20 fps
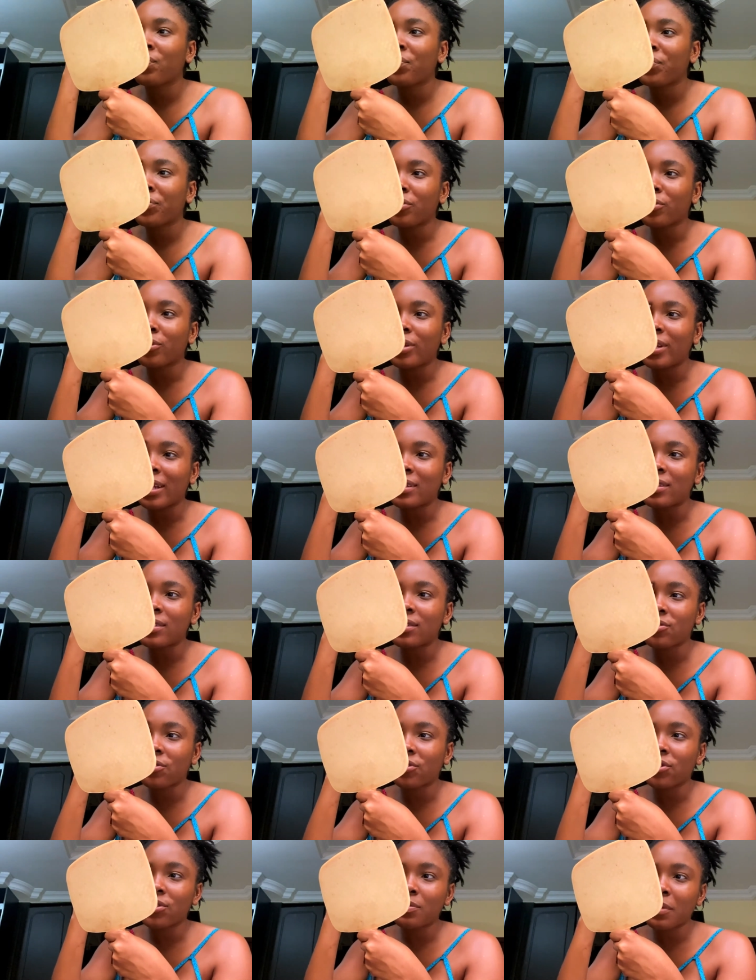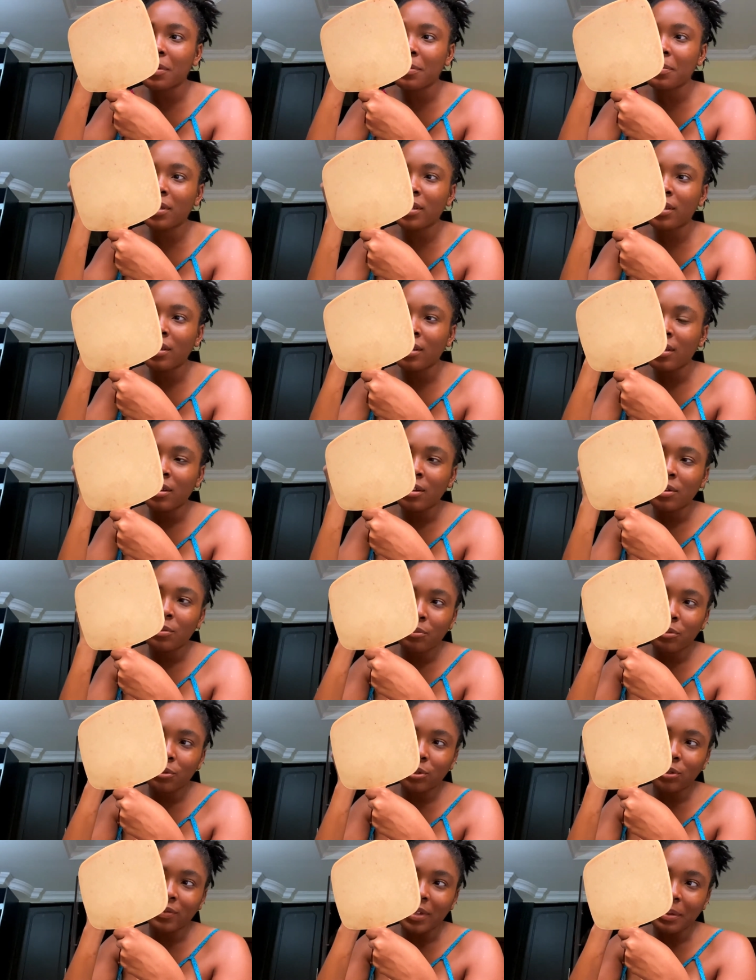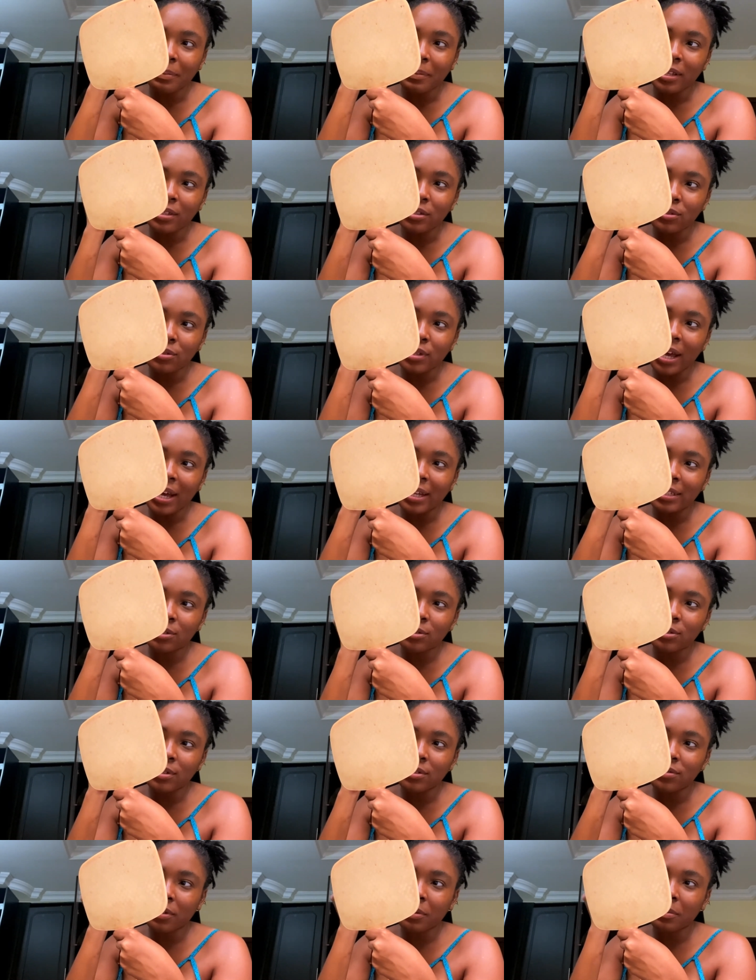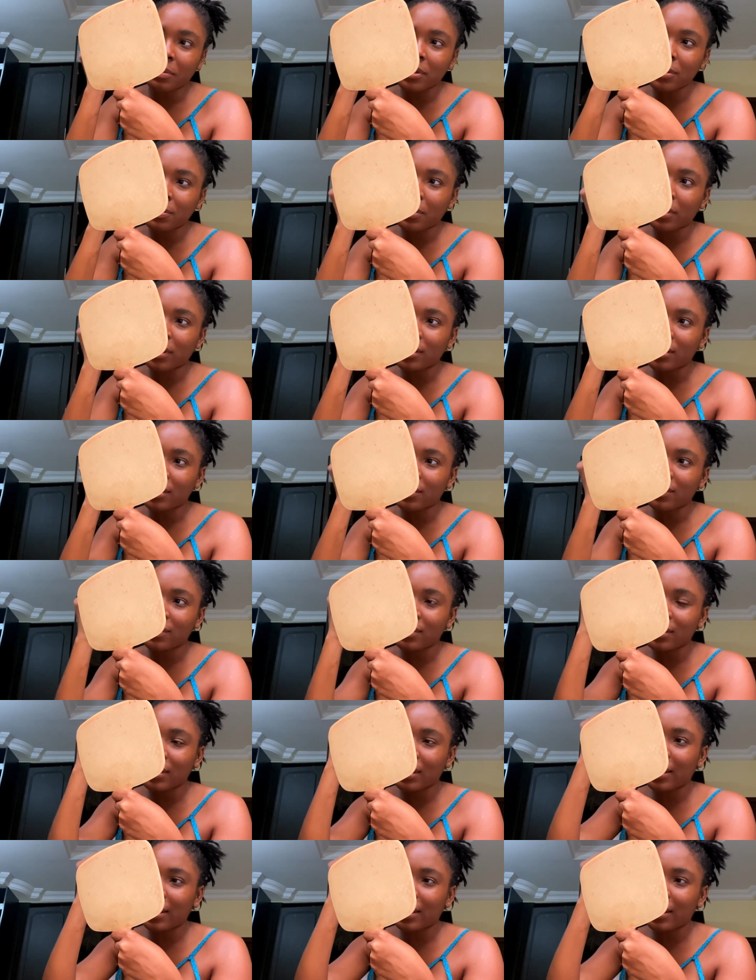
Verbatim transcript: not that serious. Maybe both of them has had two different perspectives.